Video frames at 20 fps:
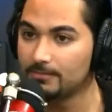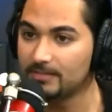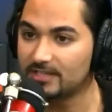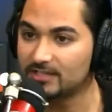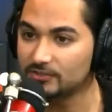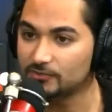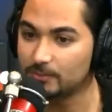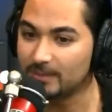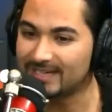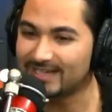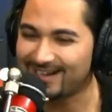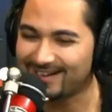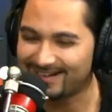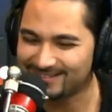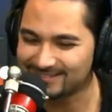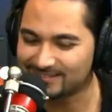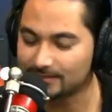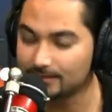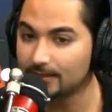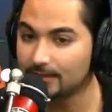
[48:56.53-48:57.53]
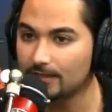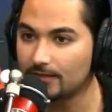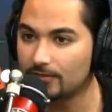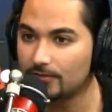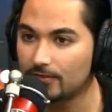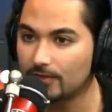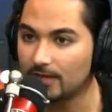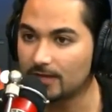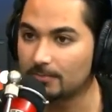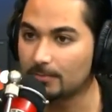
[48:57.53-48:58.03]
because we constantly
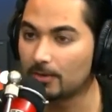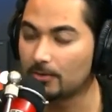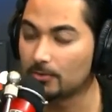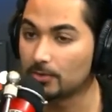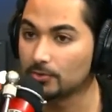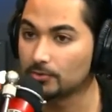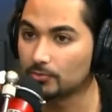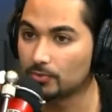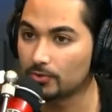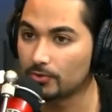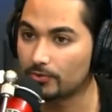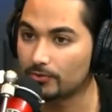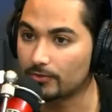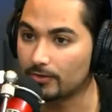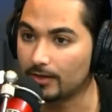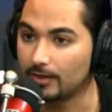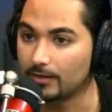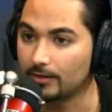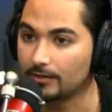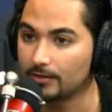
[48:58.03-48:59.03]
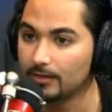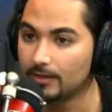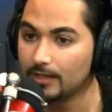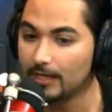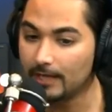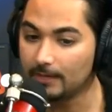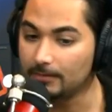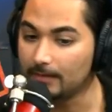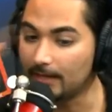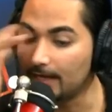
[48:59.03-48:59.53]
think about World War Three,
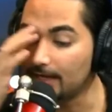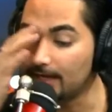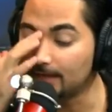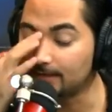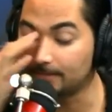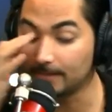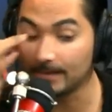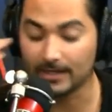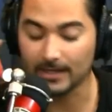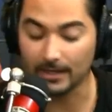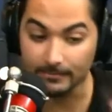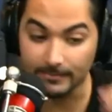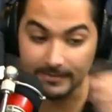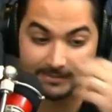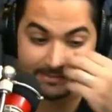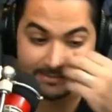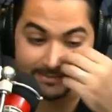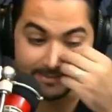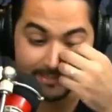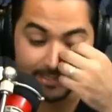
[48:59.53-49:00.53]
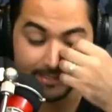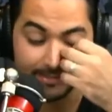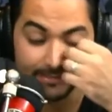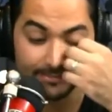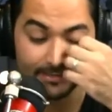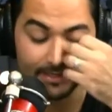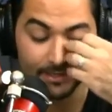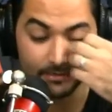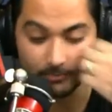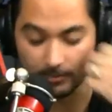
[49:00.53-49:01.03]
it, and it's become this sick
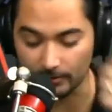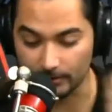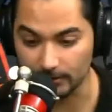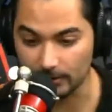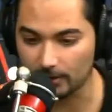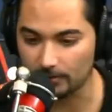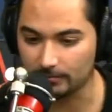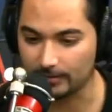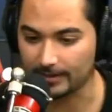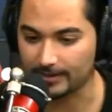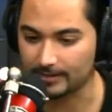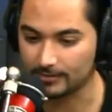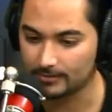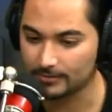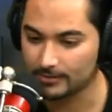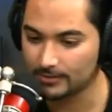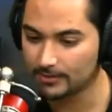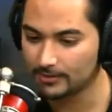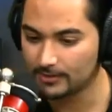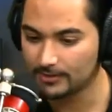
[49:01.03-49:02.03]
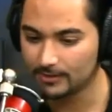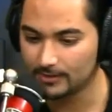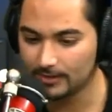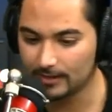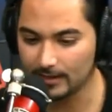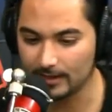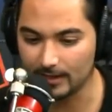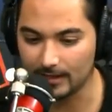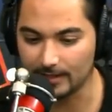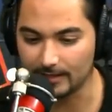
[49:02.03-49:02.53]
thing where you know like
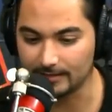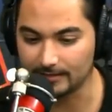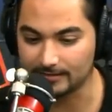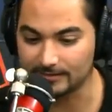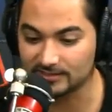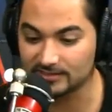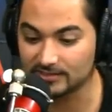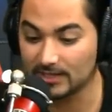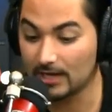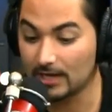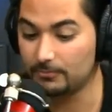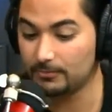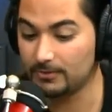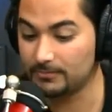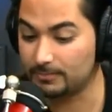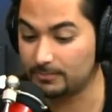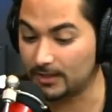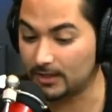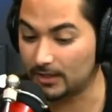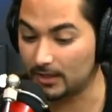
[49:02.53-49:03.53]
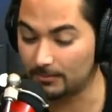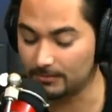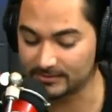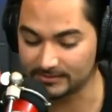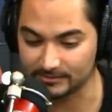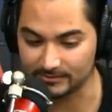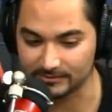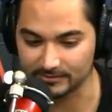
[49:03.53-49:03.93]
and, and, this is how we've become as a